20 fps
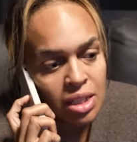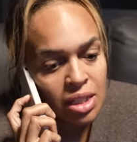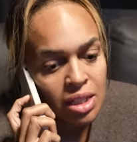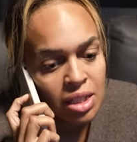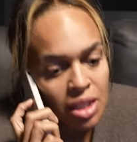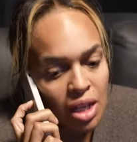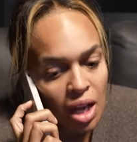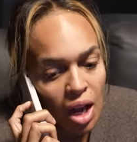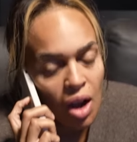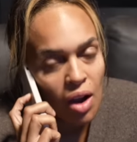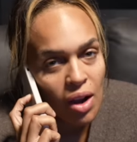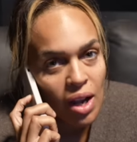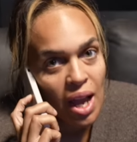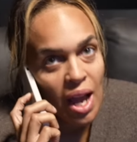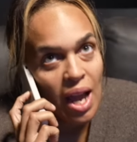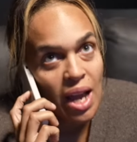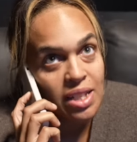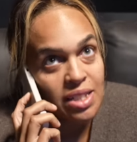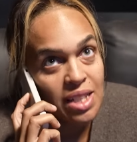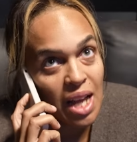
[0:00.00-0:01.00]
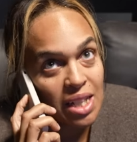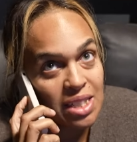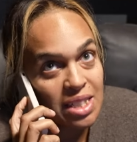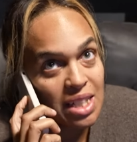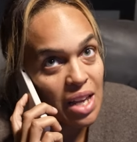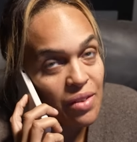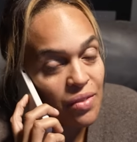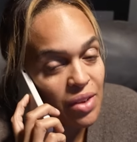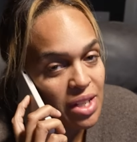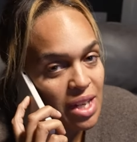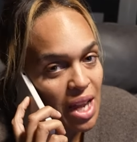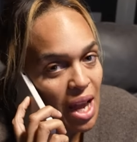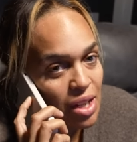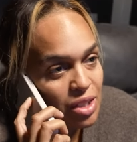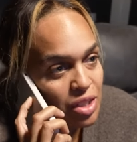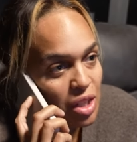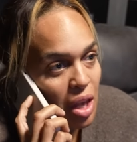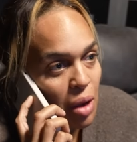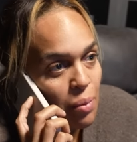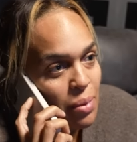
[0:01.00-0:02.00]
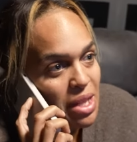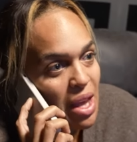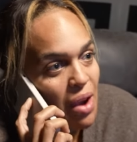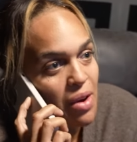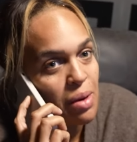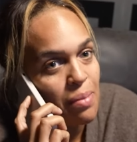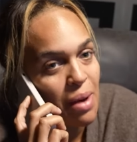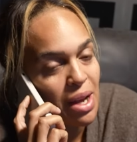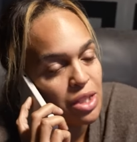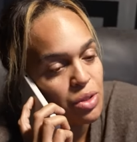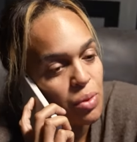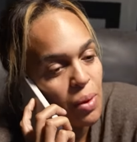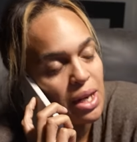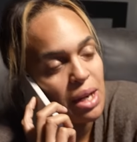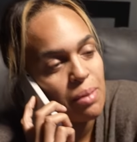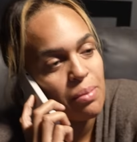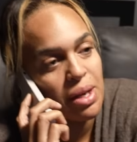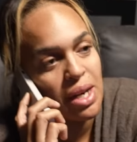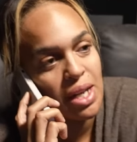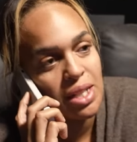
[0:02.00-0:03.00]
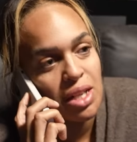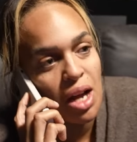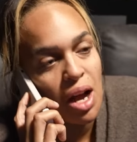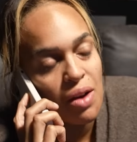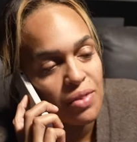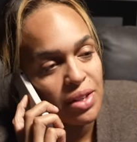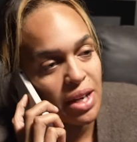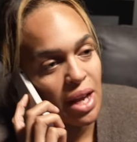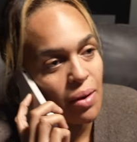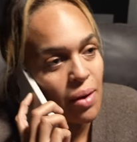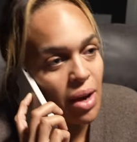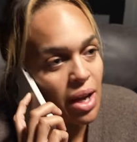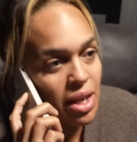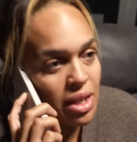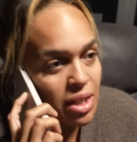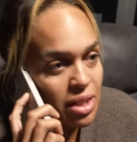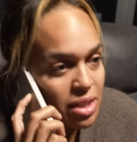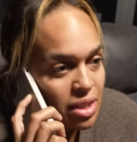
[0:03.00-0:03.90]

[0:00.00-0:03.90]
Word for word: I'm, okay, I'm leaving Dad's leaving now, so I'm he'll be there in right about now. 20 minutes, half an hour.